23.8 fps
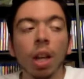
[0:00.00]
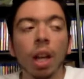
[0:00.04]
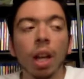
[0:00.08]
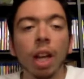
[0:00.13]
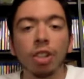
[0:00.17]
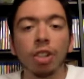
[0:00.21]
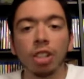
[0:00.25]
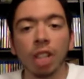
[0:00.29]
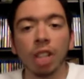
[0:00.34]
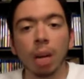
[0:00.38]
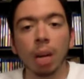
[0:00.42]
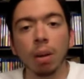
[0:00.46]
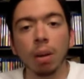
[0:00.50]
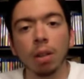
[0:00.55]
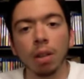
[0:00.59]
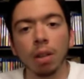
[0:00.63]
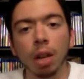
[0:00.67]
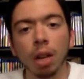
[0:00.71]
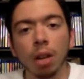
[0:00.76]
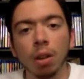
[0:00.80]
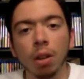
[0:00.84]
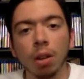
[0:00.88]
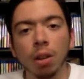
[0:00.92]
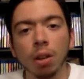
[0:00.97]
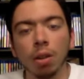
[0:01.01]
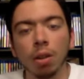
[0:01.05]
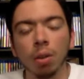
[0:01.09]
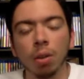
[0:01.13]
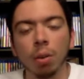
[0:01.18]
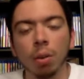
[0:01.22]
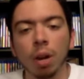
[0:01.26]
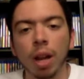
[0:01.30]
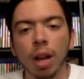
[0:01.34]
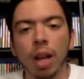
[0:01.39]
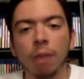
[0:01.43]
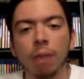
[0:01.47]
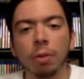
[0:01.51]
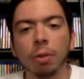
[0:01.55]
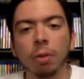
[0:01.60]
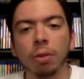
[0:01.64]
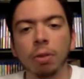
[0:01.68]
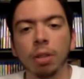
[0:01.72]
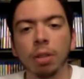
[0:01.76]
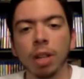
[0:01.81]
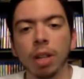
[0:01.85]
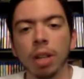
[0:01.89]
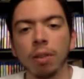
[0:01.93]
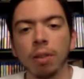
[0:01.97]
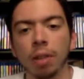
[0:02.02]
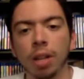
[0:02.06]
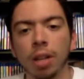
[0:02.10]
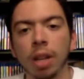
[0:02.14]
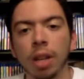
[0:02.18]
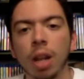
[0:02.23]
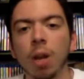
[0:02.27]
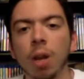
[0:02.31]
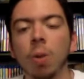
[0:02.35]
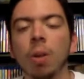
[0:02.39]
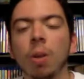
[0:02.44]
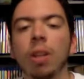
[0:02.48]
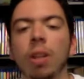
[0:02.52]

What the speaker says: As you can tell by the title, the one I have for you today, right now,